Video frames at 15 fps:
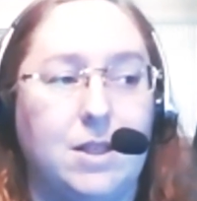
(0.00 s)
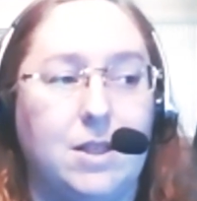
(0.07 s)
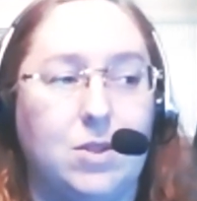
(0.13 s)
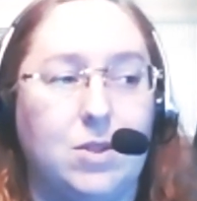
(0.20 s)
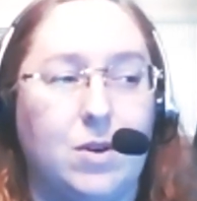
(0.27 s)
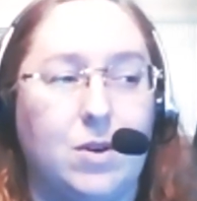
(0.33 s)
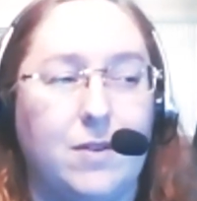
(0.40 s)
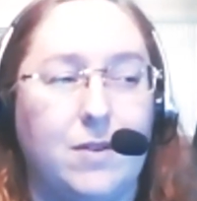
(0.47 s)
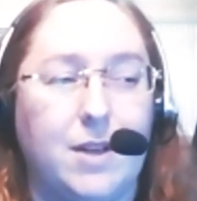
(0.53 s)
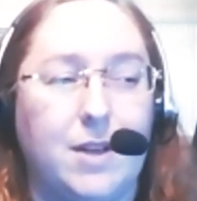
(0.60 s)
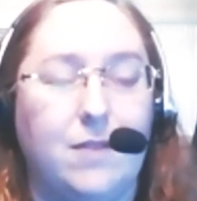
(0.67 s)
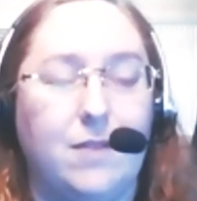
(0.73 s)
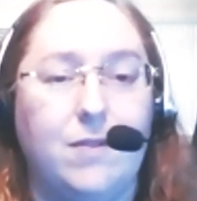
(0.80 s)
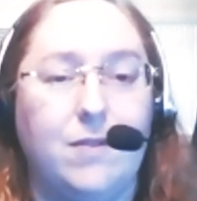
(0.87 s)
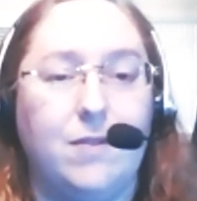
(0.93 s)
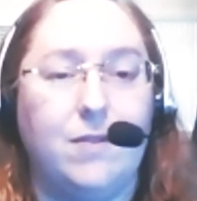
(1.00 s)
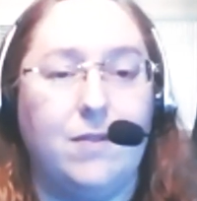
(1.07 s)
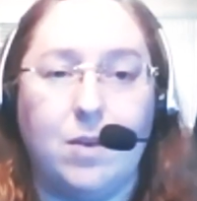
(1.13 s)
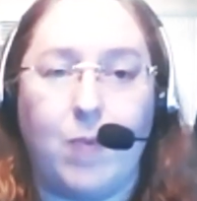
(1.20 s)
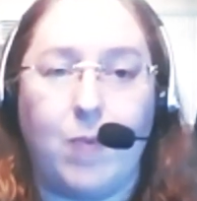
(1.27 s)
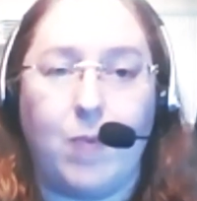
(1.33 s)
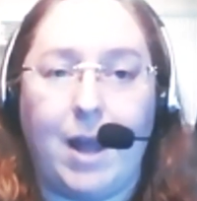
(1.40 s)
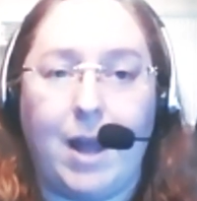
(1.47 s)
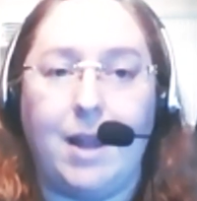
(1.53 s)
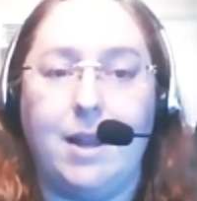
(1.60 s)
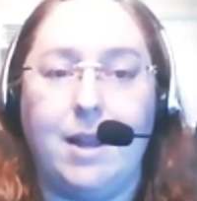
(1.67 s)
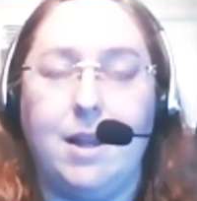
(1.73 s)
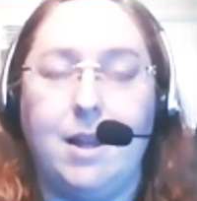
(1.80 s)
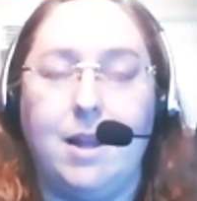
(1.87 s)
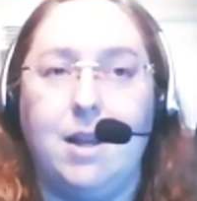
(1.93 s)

sort of a convenient way